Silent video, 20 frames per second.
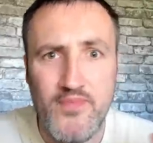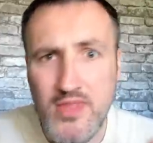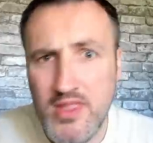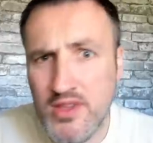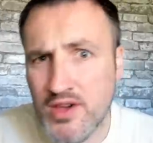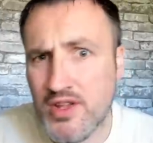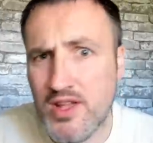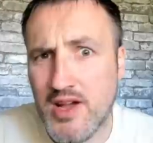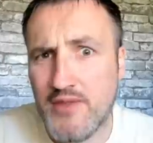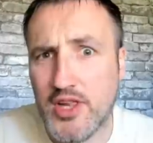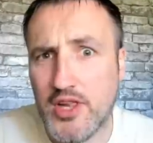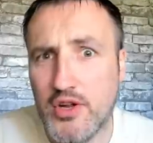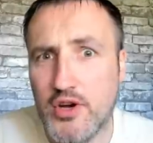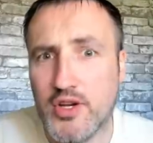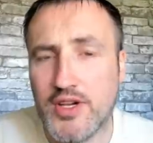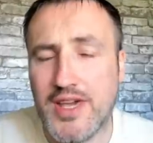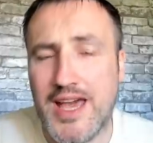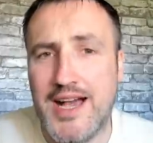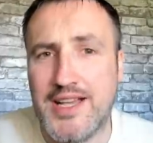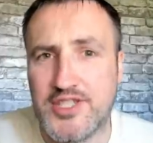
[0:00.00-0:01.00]
We can have a
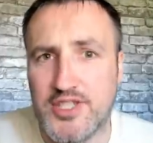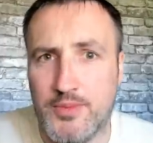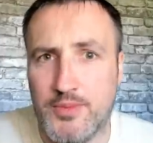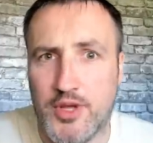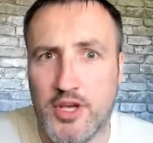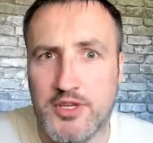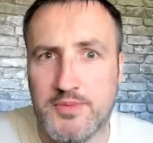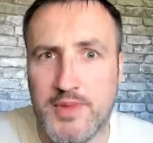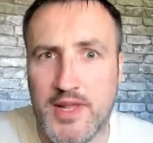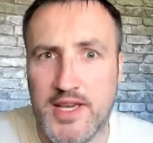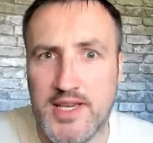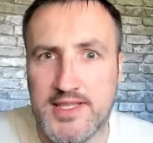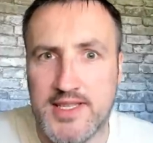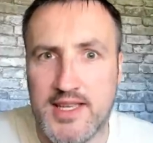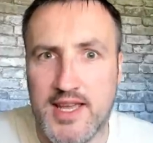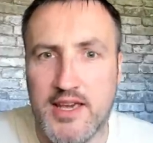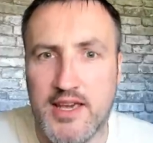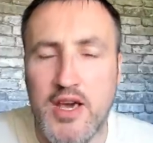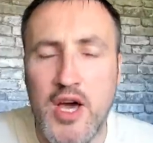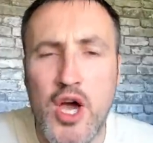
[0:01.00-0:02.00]
look at some of those players
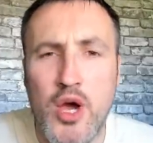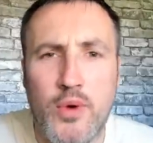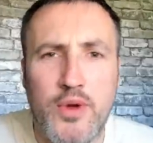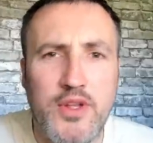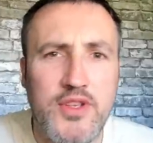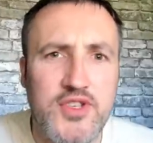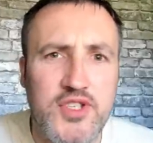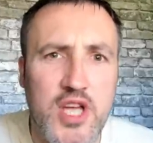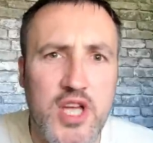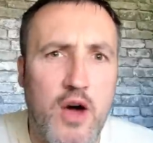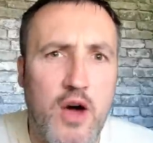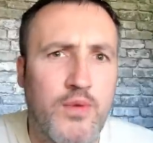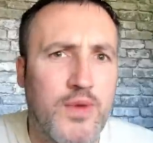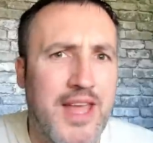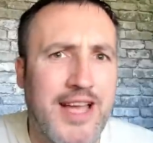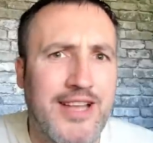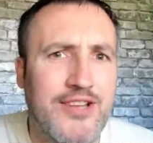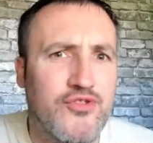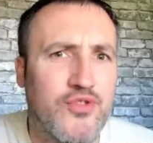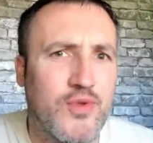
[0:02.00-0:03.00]
today. We're going to start off with
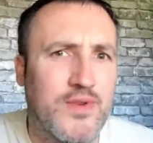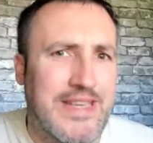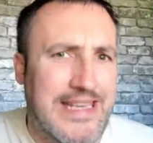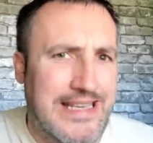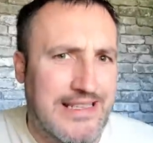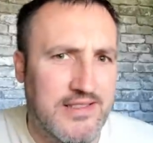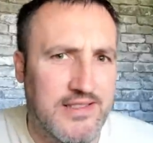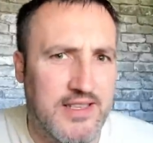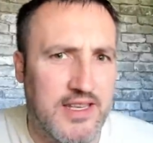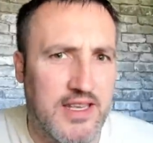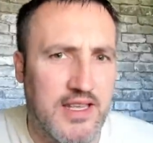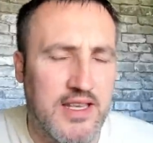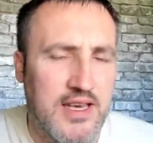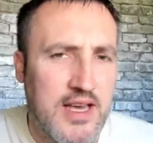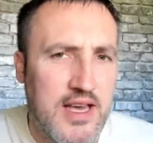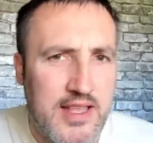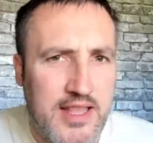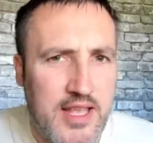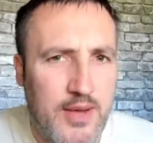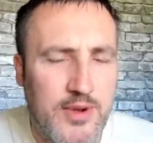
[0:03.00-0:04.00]
Andrew Gilding.
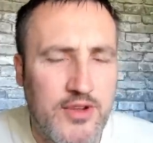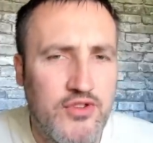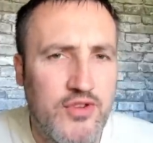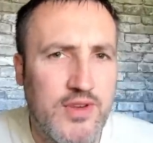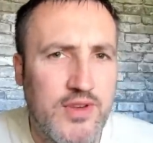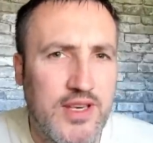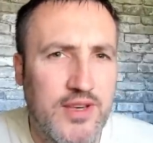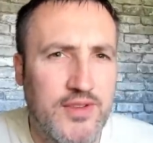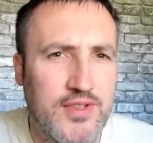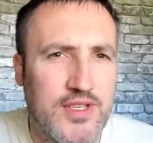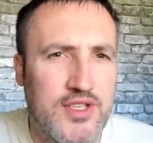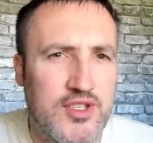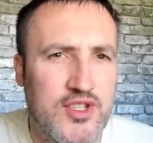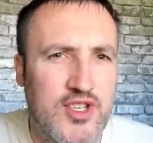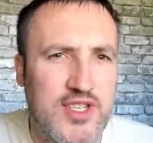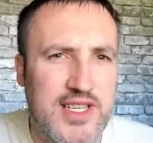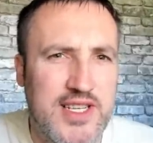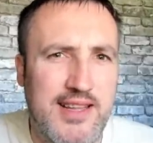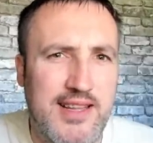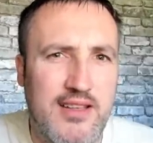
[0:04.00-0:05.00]
Now, Andrew Gilding is
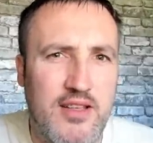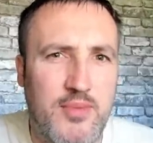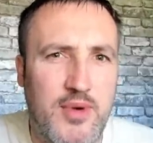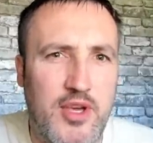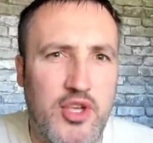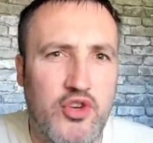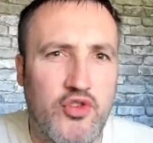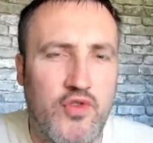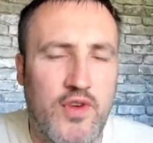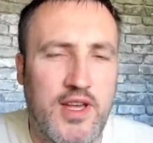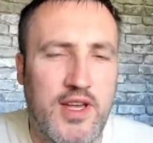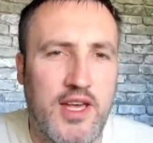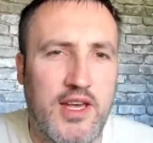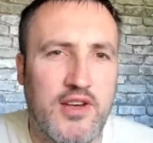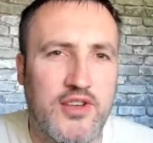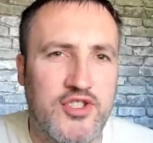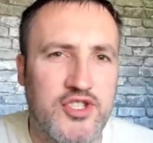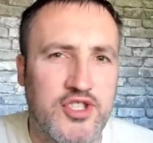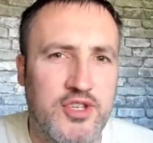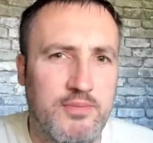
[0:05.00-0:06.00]
just a little bit tricky
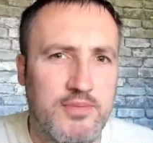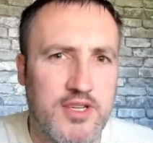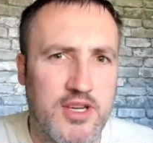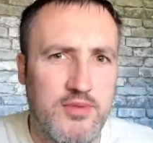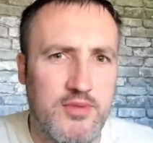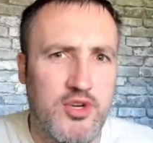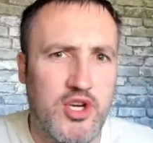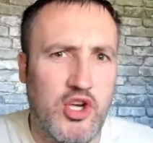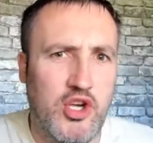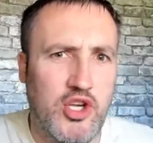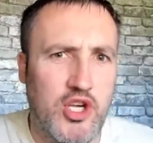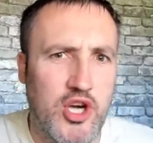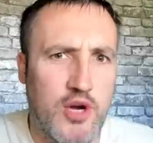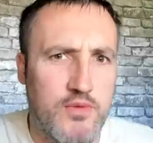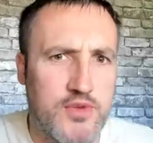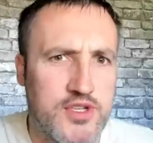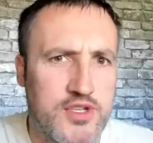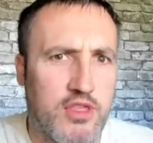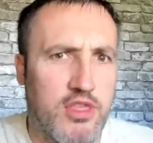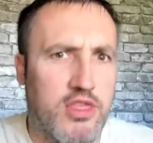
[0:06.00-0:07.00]
because sometimes you can go
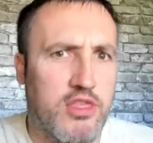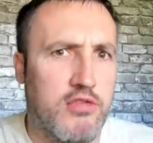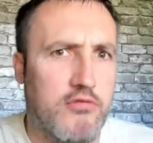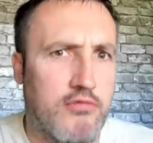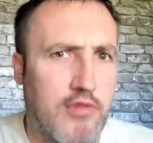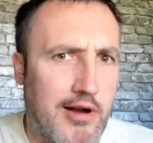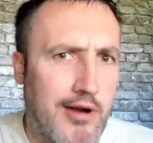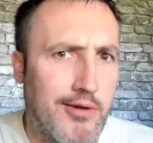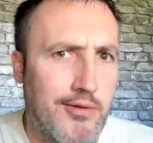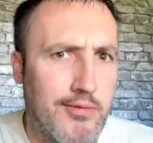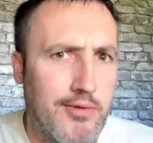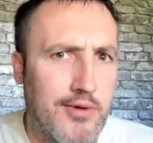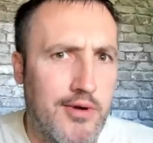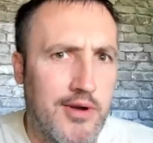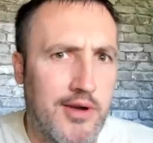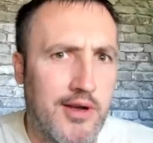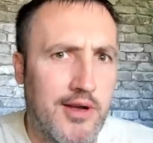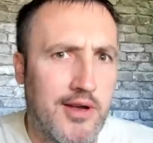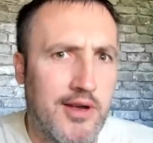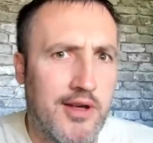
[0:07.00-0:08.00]
to throw,
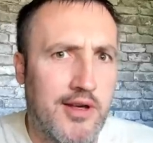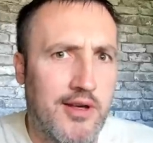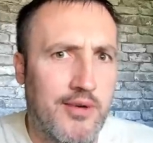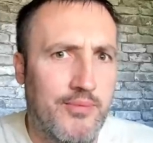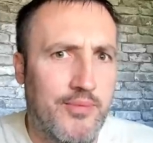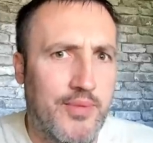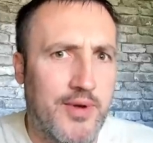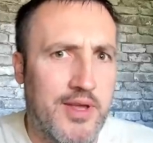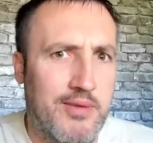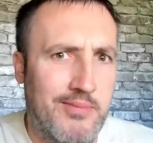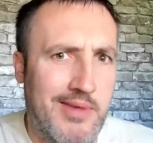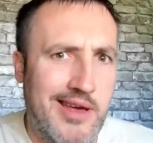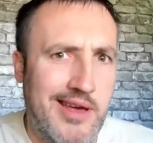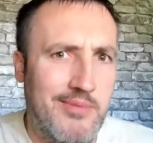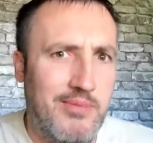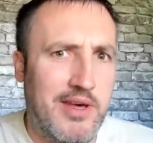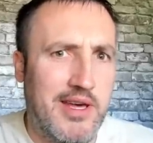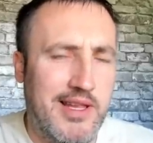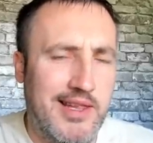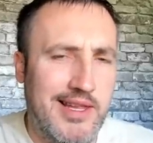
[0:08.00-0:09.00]
but it may
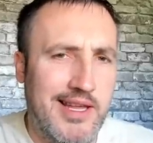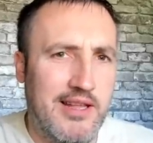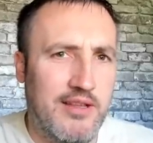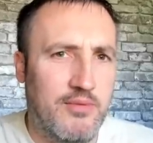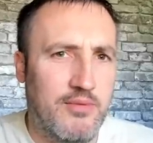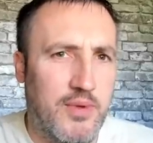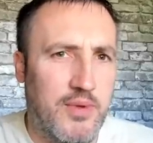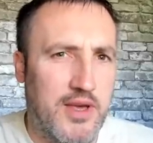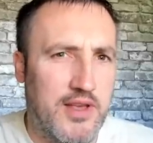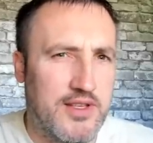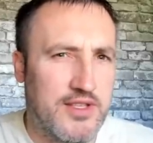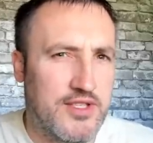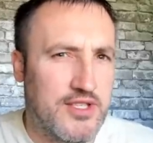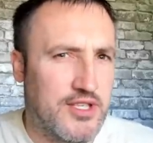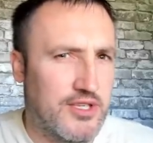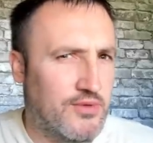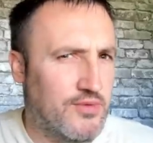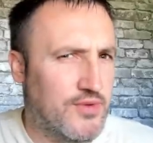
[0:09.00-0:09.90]
be a little bit too